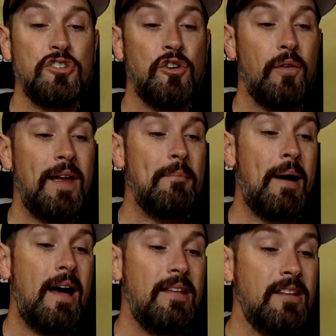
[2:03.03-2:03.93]
your
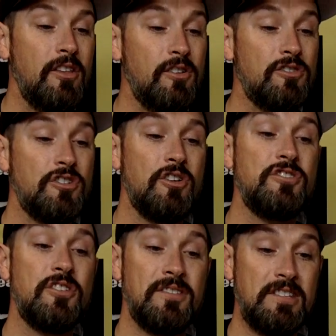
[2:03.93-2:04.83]
grandma in the little
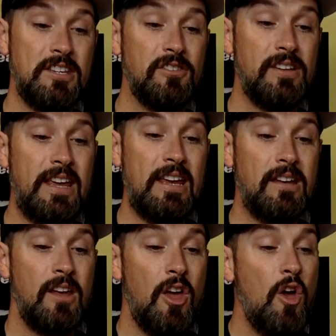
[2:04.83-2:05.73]
church on Cedar
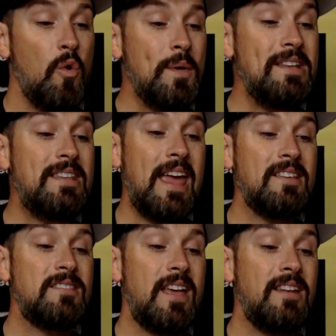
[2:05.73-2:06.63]
Lane. We
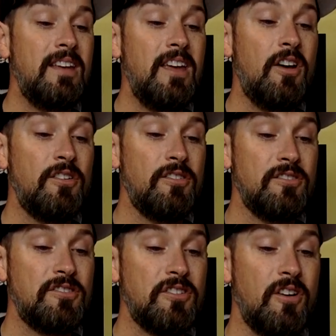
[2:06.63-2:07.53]
danced that night under the
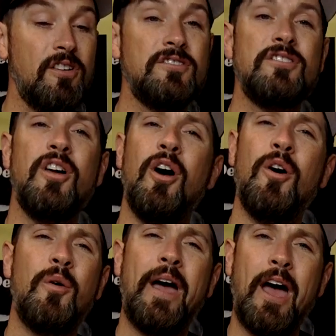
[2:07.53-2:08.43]
stars, and
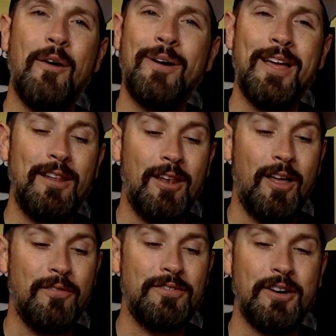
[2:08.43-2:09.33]
oh, how I
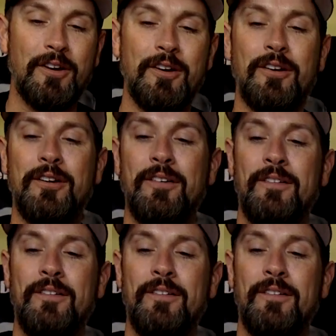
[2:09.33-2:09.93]
loved her.